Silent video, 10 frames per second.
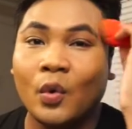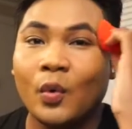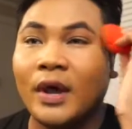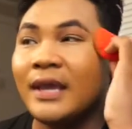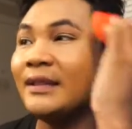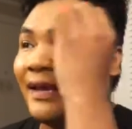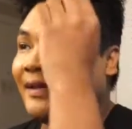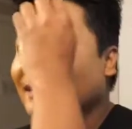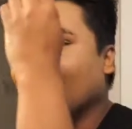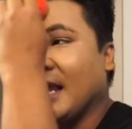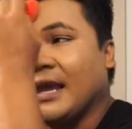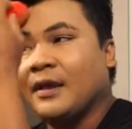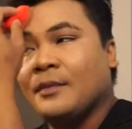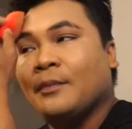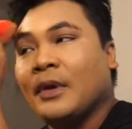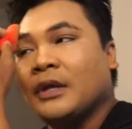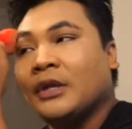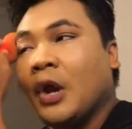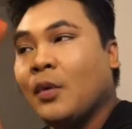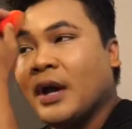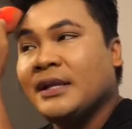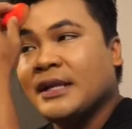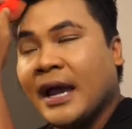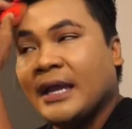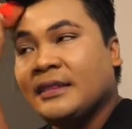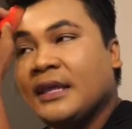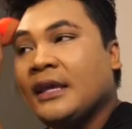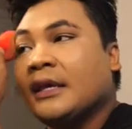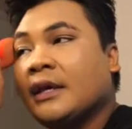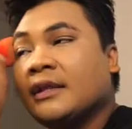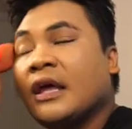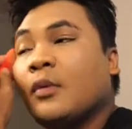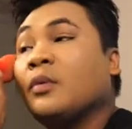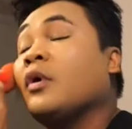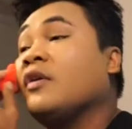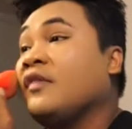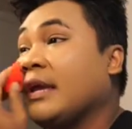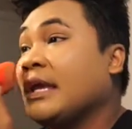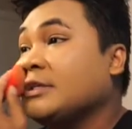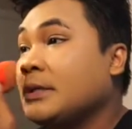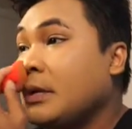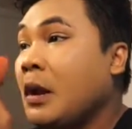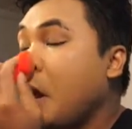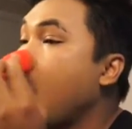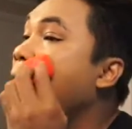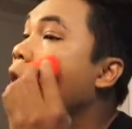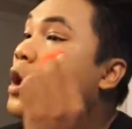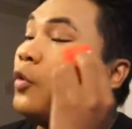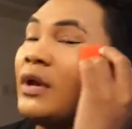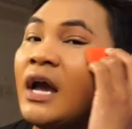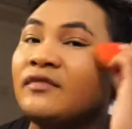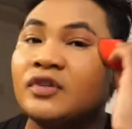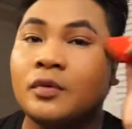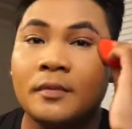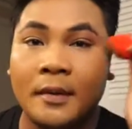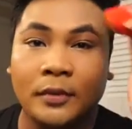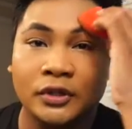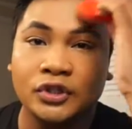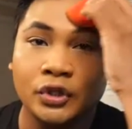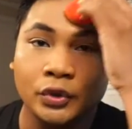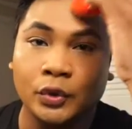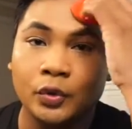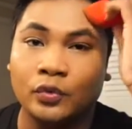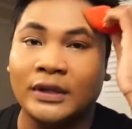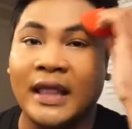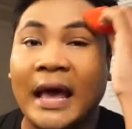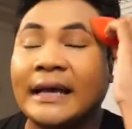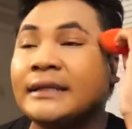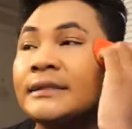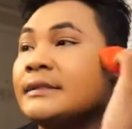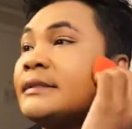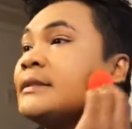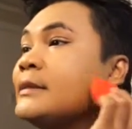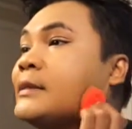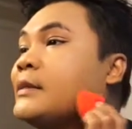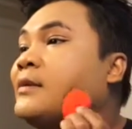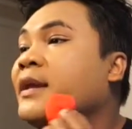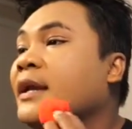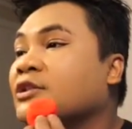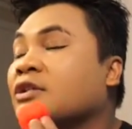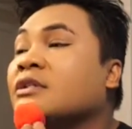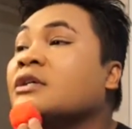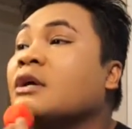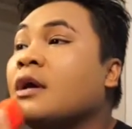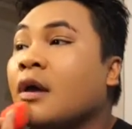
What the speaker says: way late today. But you know what? I think that when we're on vacation, we have to remember to relax. You can't just